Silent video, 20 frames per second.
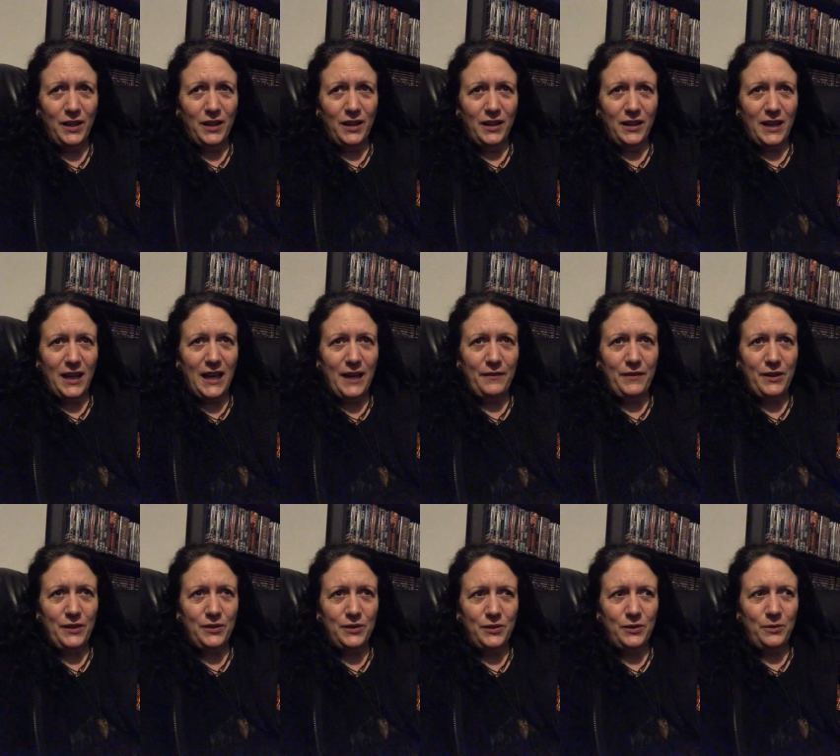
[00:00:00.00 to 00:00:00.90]
having
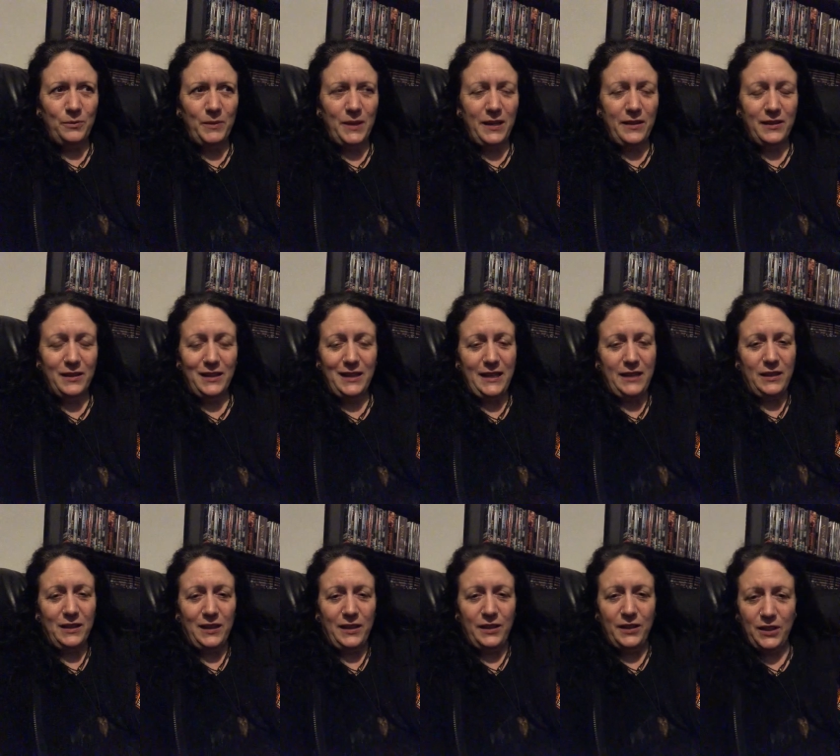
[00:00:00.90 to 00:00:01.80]
to be the lead
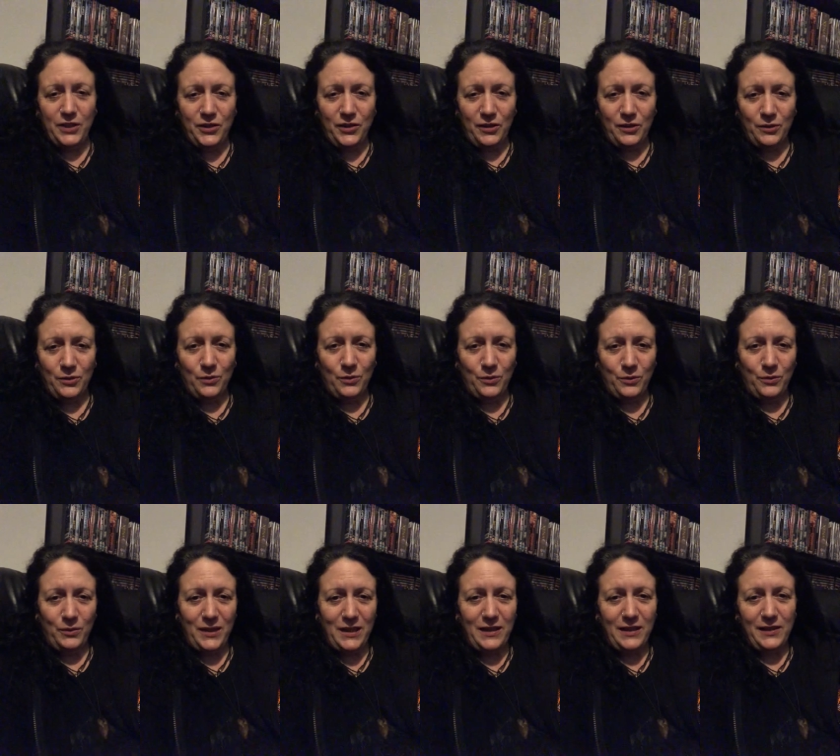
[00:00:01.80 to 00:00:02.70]
clinician or
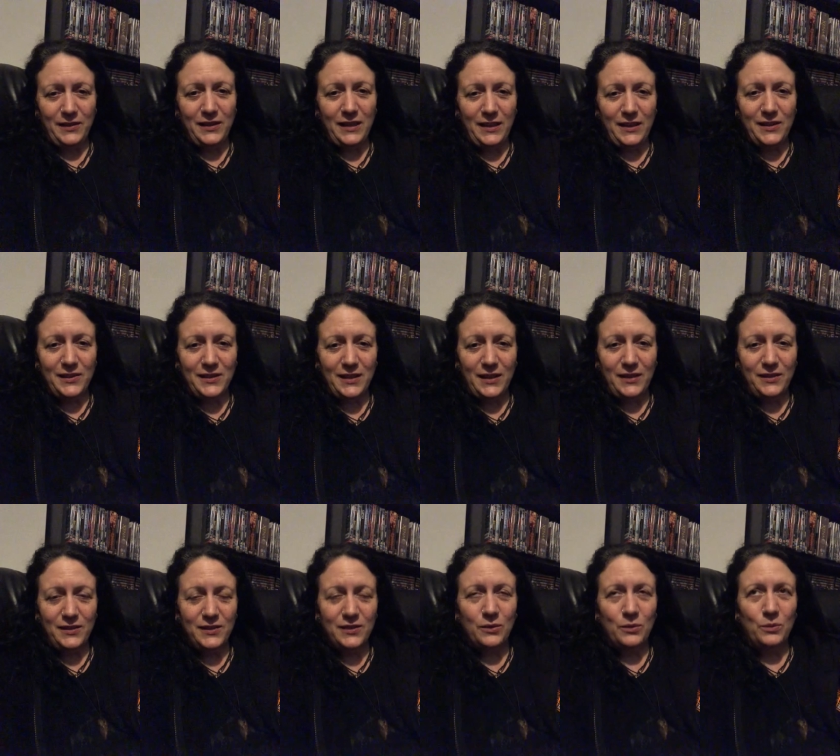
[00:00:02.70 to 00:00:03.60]
in a, in a
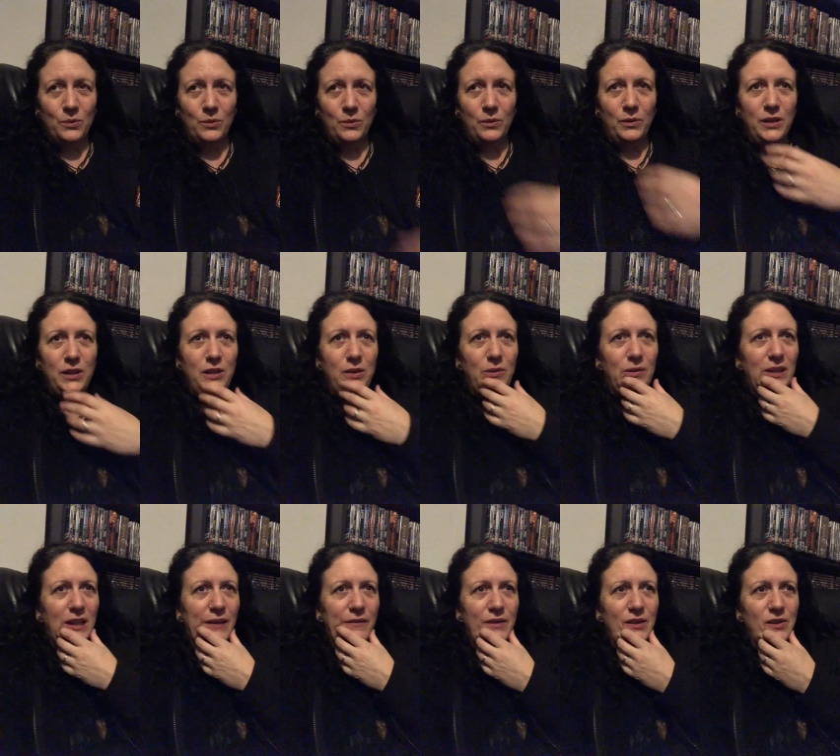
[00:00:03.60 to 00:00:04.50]
sense, or you're
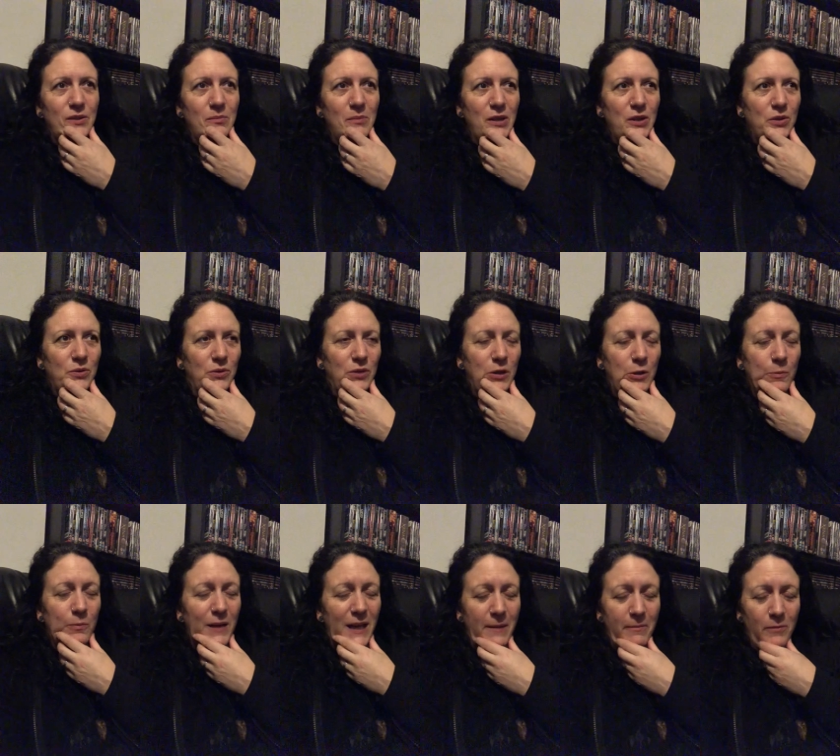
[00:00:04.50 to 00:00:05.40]
having to make sure that your
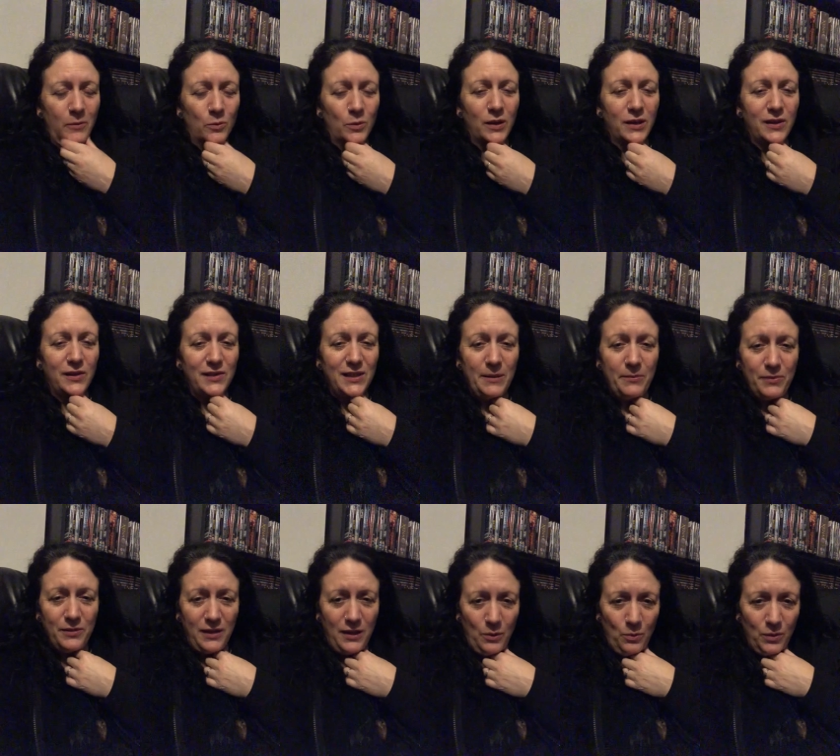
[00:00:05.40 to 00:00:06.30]
paperwork is
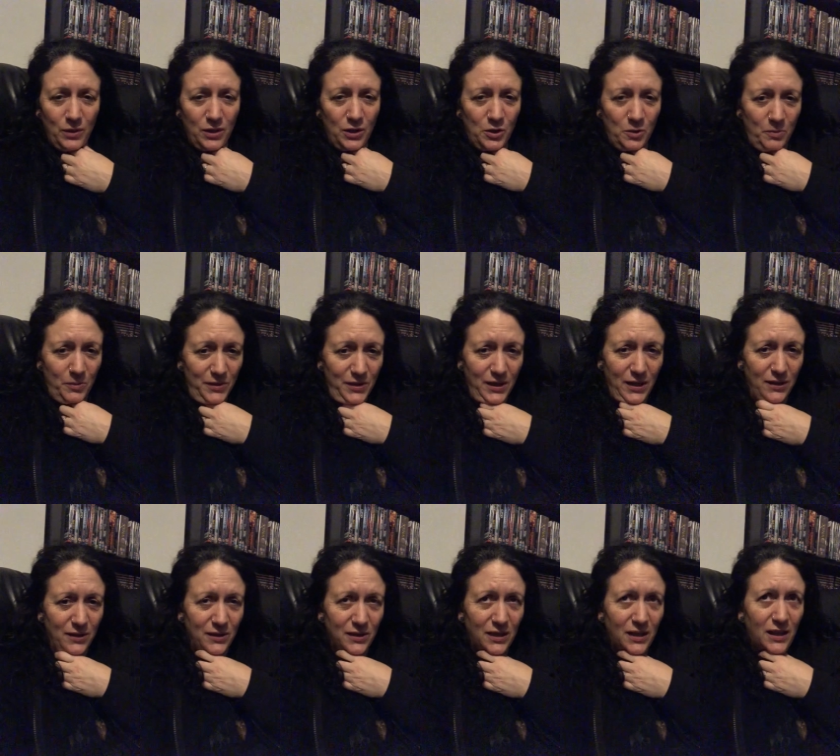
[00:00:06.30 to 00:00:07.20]
absolutely
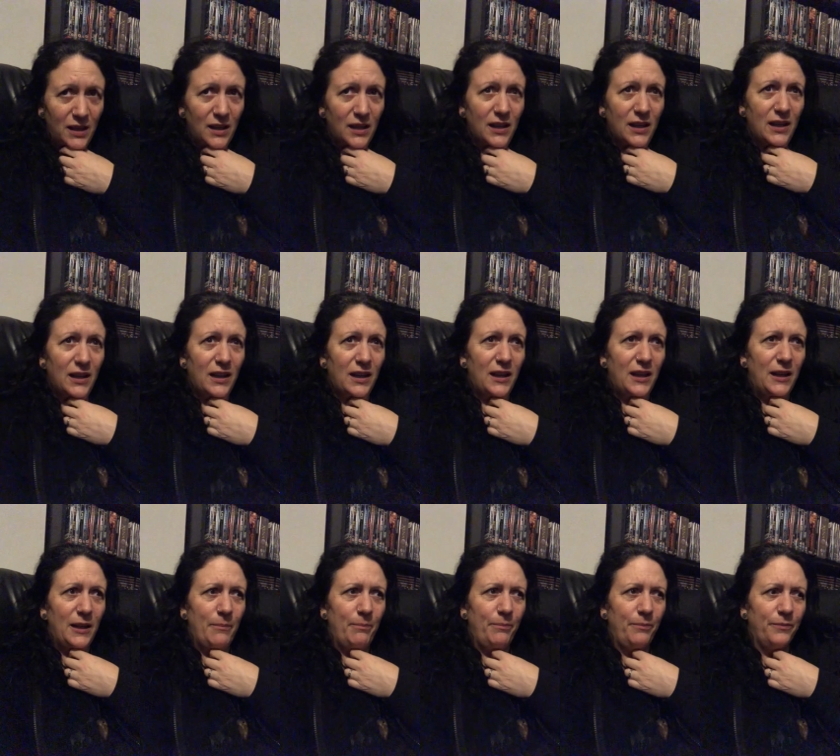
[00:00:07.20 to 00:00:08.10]
100%.
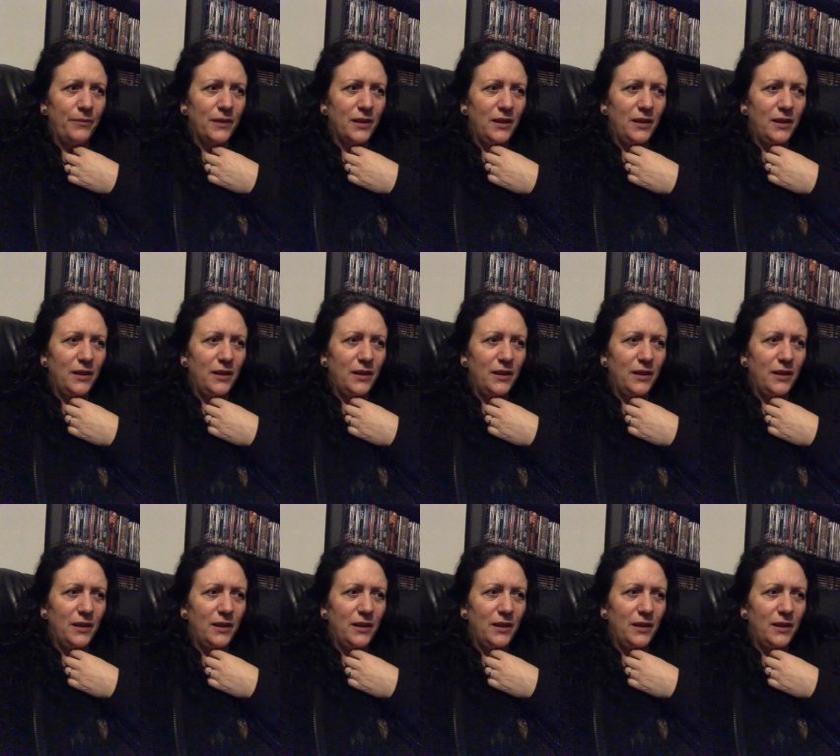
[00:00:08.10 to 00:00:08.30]
Um,